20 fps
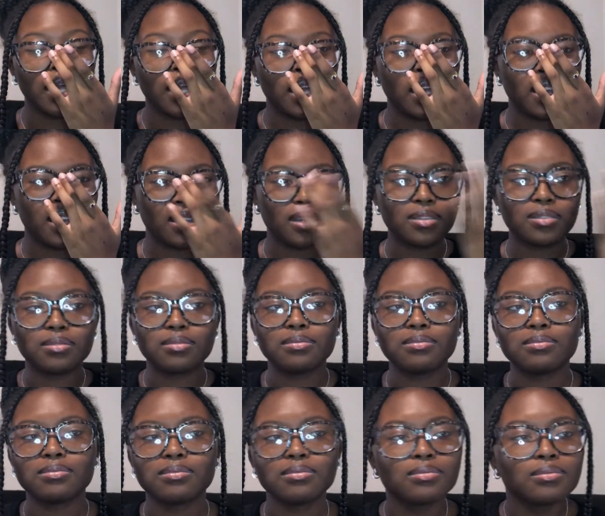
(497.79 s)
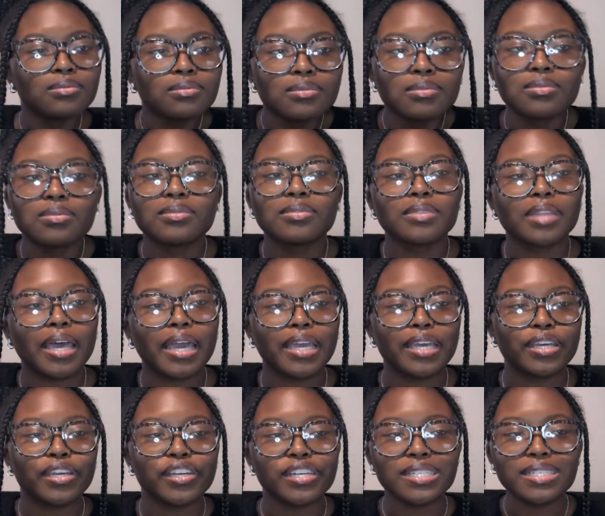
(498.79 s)
And
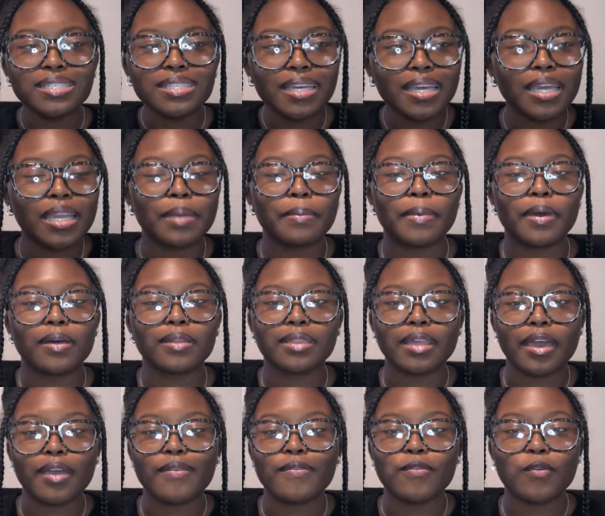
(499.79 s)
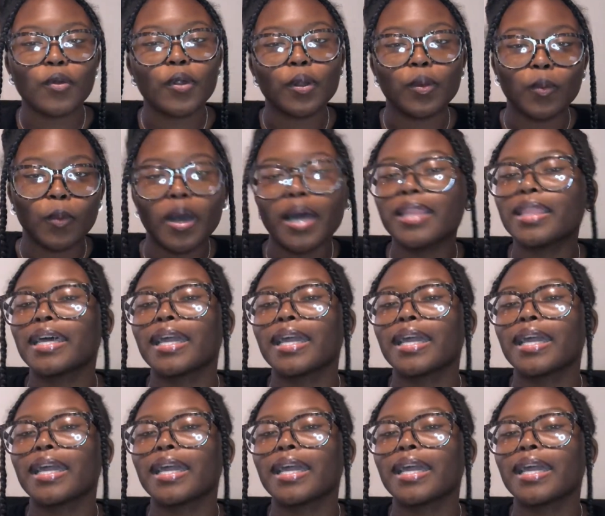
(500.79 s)
like, you're singing about that for what?